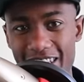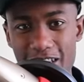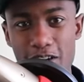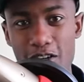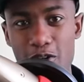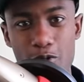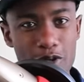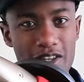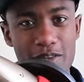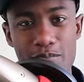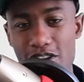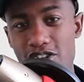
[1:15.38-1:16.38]
the year
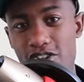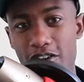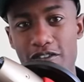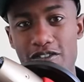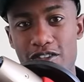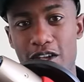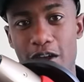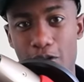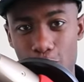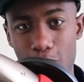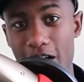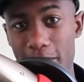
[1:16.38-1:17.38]
with MSCHF's
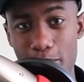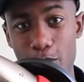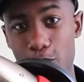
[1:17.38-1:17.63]
red